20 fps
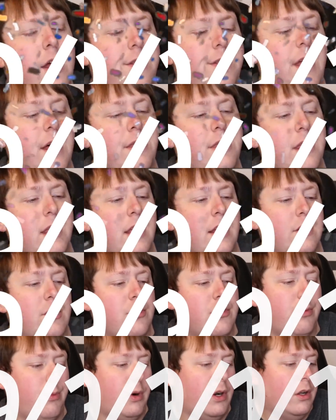Nothing in
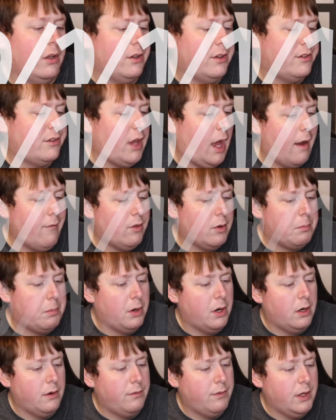this world is ever
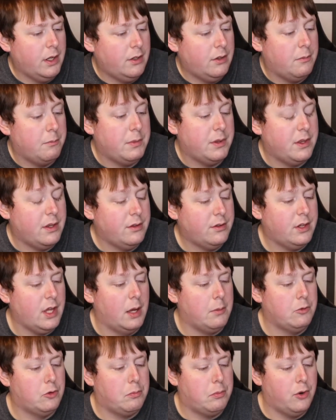perfect, but this
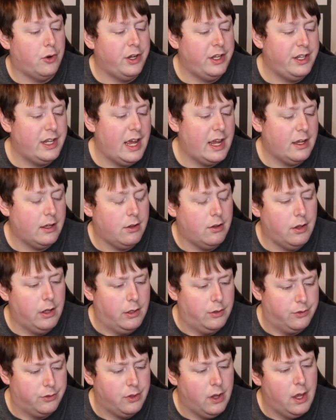comes pretty dang
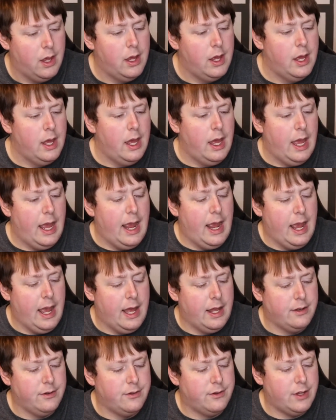close.
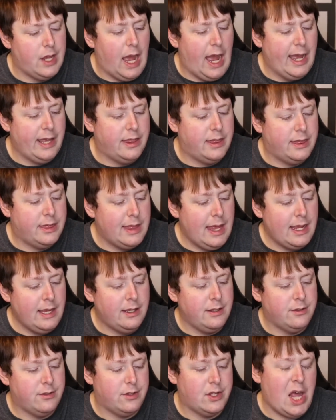And I
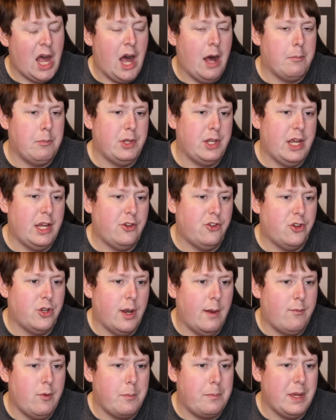think it's the
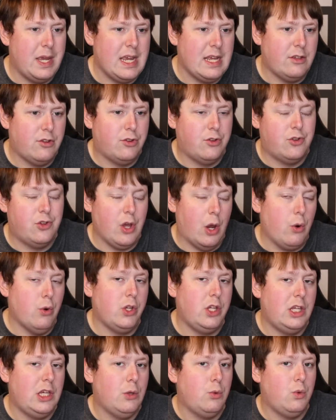combination of it being so
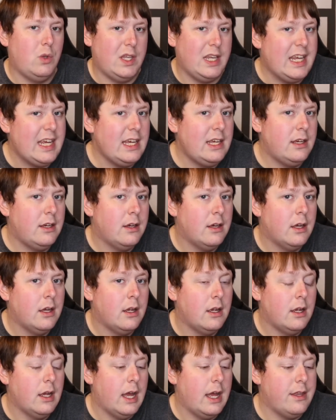unique
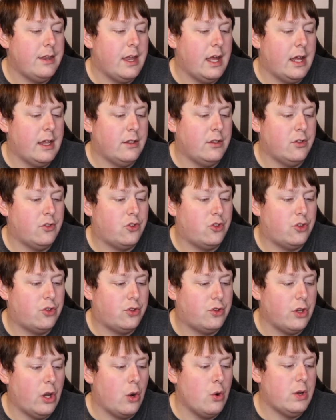and then
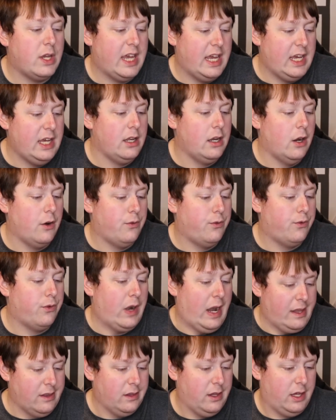so keto
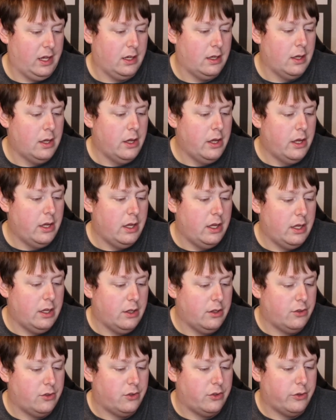friendly
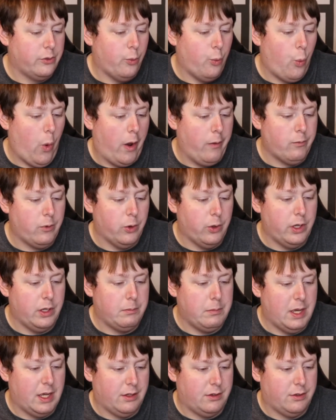is what really
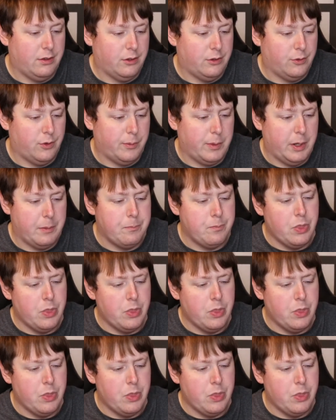makes this for me.